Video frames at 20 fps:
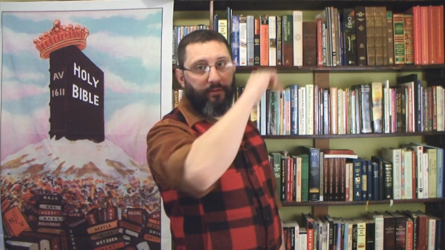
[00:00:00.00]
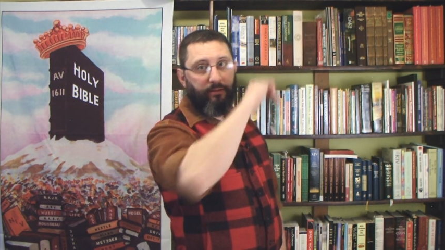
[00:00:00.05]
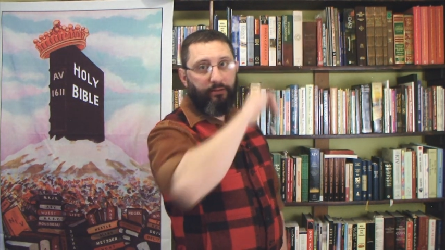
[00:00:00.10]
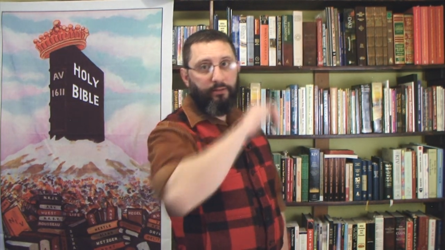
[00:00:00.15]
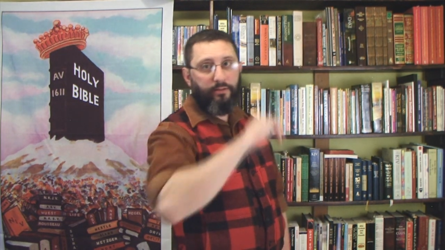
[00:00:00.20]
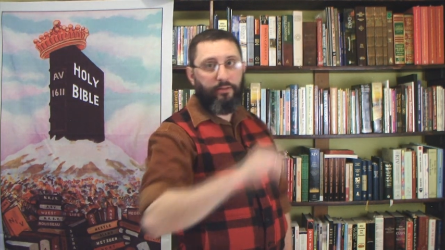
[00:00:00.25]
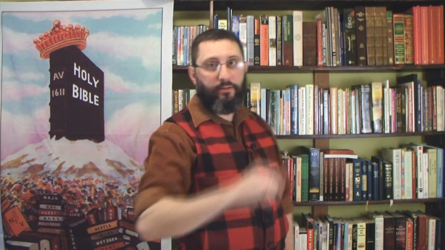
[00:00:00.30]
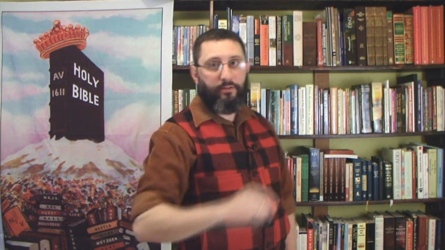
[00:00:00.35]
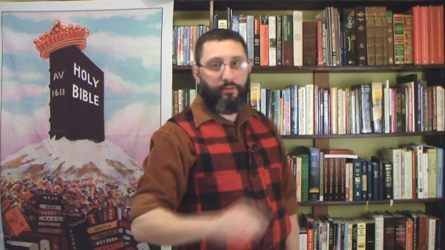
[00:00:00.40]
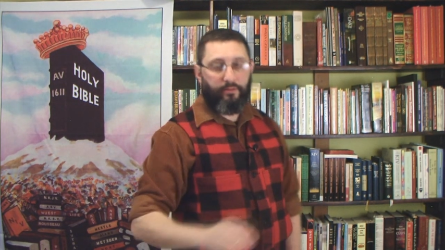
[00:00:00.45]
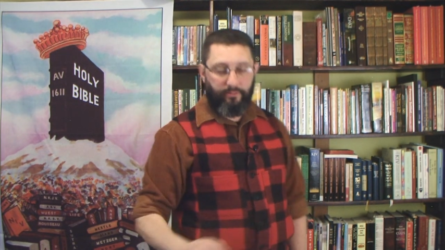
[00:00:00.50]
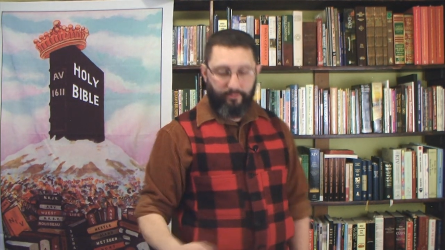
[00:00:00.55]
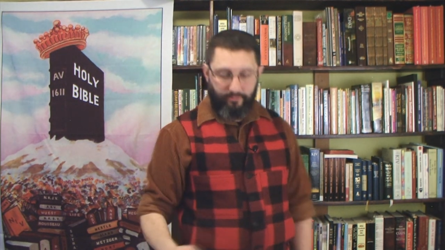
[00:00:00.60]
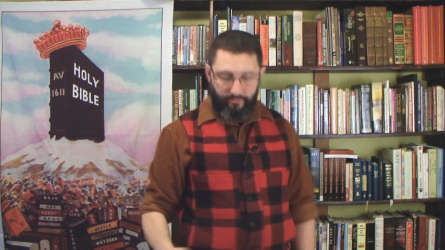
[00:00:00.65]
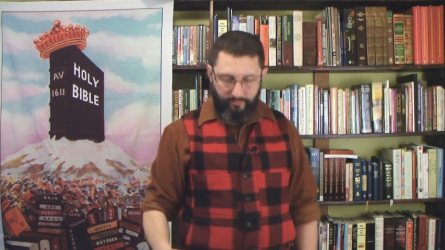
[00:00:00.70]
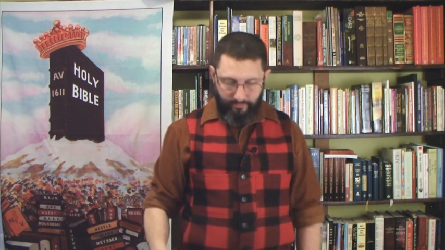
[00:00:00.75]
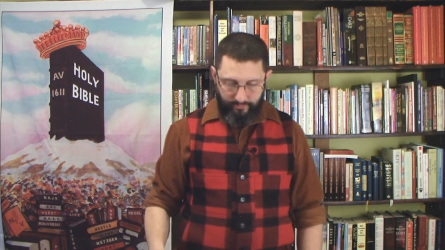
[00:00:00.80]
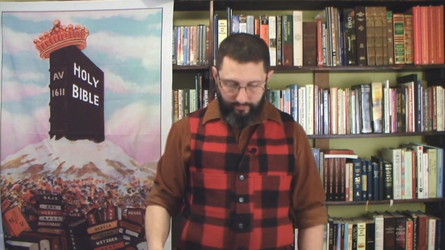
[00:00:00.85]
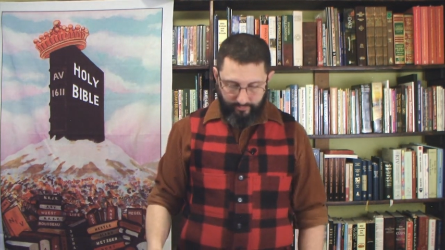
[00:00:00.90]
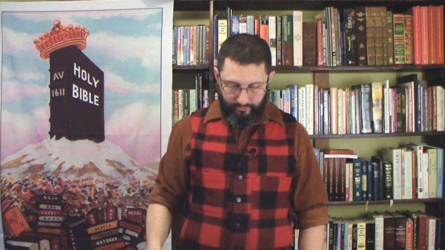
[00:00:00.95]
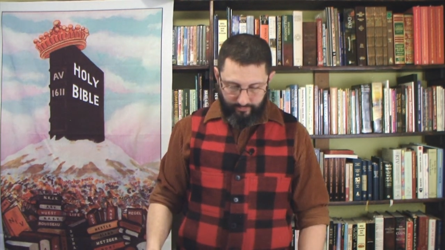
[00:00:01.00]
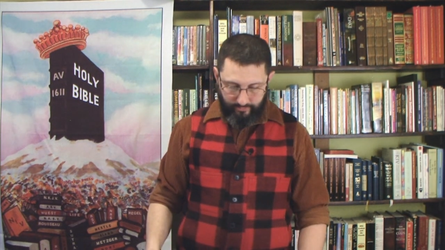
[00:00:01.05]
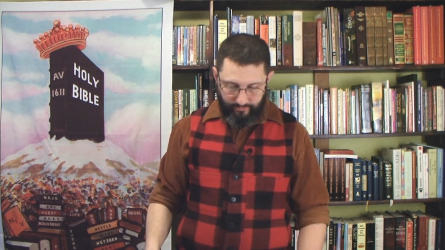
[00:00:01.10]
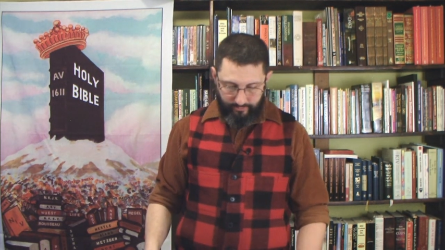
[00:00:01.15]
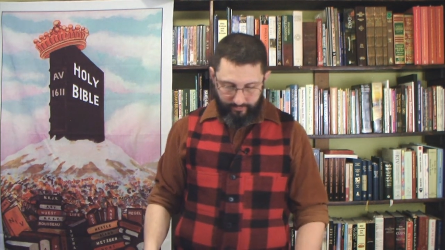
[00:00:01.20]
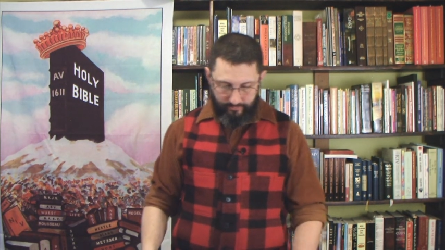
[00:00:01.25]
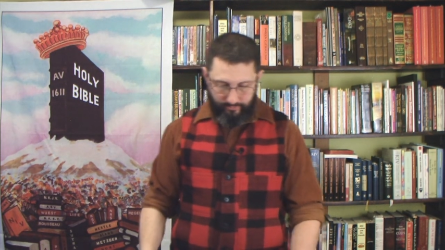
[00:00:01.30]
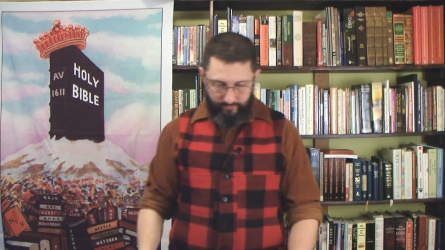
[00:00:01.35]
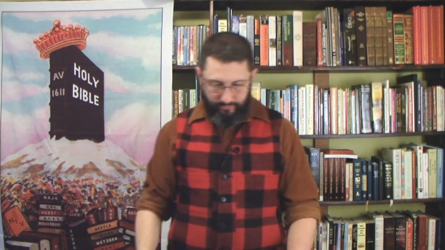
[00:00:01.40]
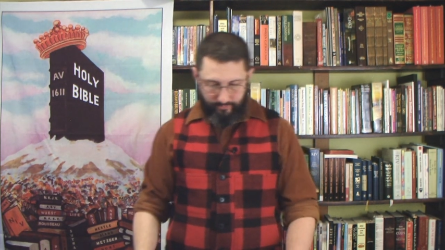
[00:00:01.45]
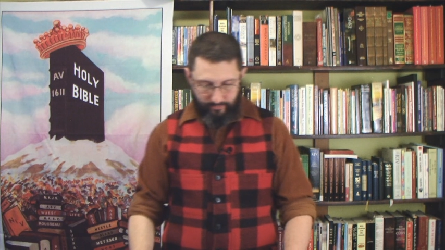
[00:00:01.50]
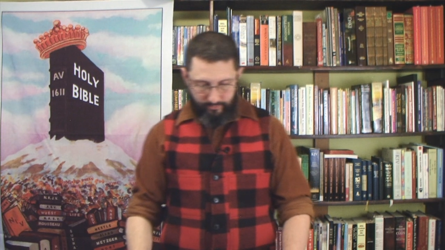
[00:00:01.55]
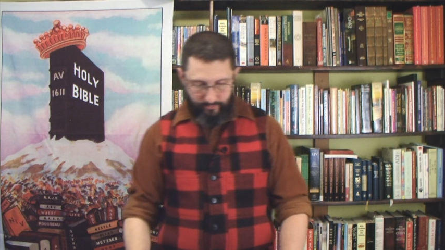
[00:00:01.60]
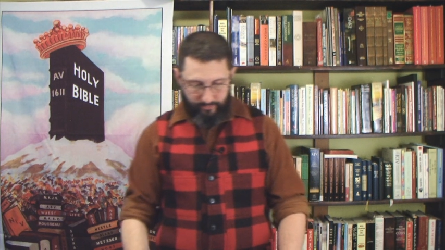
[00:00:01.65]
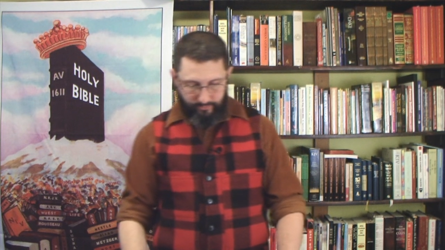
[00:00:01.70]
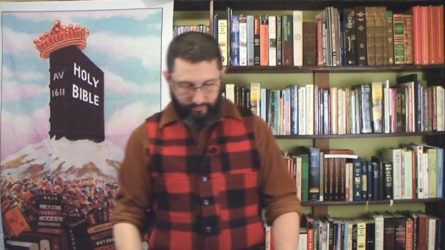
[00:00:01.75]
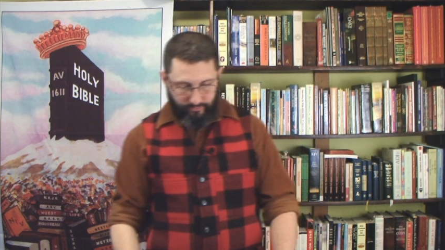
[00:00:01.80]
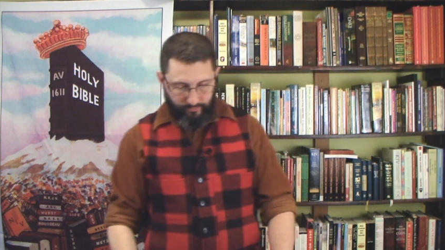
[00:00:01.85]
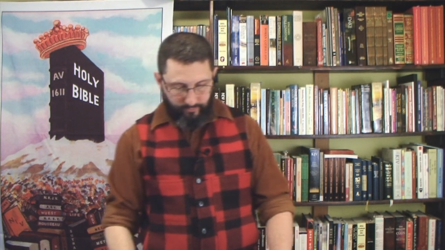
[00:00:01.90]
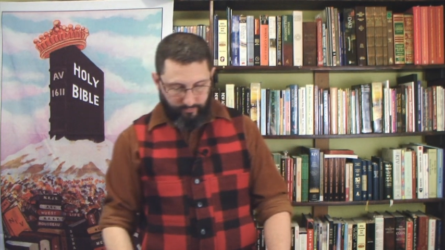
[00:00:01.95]

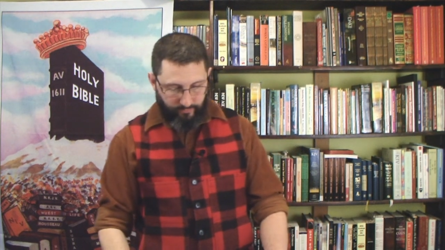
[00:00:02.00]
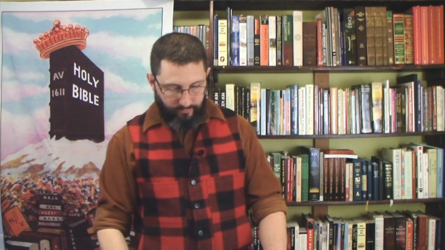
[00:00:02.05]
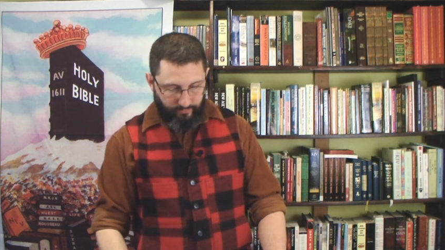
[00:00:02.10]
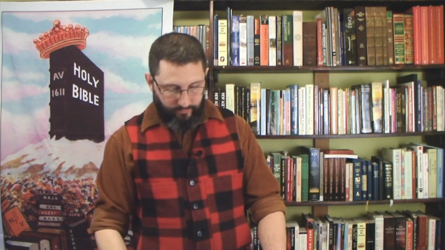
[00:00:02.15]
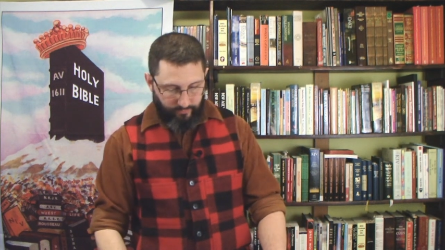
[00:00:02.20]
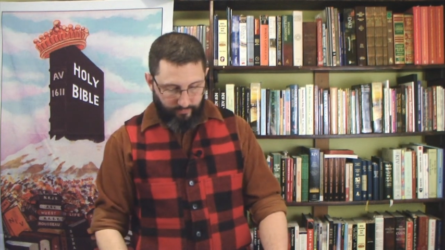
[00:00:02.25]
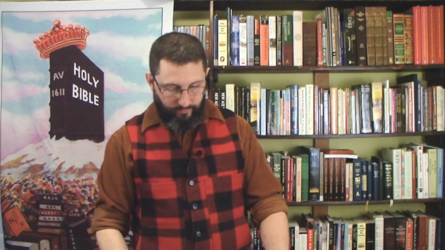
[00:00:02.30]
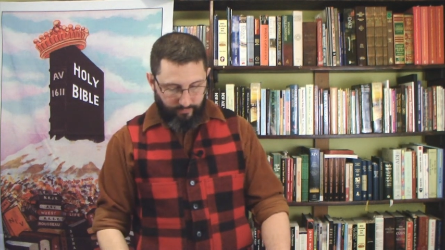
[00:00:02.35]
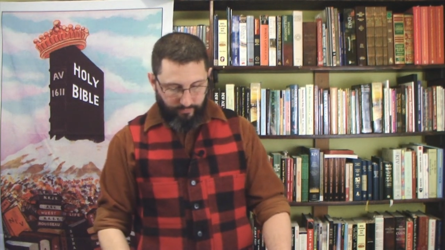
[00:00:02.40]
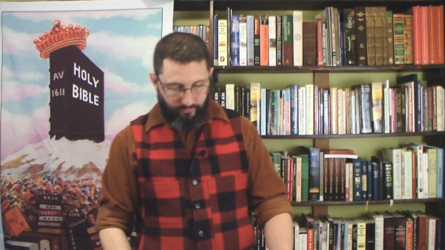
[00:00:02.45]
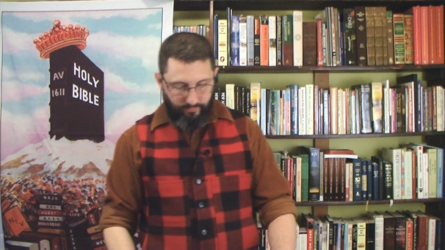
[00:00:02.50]
Nobody speaks.